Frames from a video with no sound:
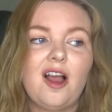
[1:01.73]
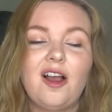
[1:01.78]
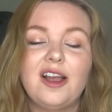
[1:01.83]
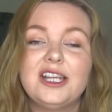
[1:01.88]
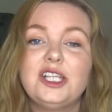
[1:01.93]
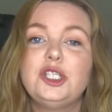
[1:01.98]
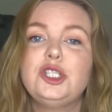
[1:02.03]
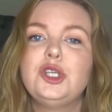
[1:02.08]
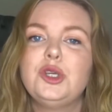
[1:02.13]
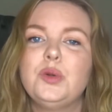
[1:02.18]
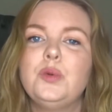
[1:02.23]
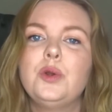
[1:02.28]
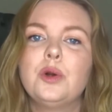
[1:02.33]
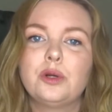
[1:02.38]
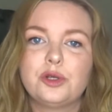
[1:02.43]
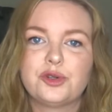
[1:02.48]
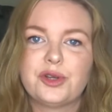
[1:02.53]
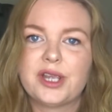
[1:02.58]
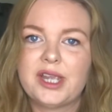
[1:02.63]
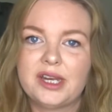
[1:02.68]
I do
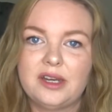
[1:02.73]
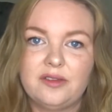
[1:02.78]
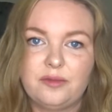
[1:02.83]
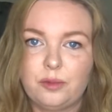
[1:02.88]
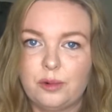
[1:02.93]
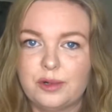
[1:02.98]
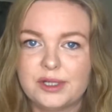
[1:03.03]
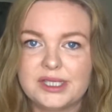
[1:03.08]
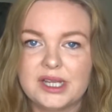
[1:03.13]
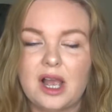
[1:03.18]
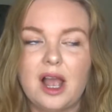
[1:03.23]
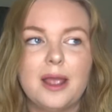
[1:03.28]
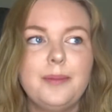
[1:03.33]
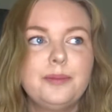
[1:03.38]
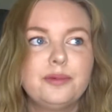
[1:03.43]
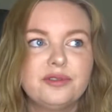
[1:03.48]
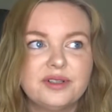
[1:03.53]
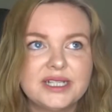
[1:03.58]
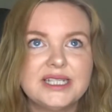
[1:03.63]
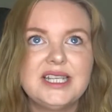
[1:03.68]
not drink enough water. I
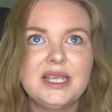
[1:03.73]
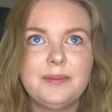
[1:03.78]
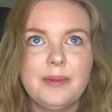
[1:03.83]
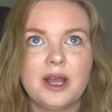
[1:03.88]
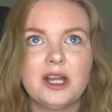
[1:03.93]
pretty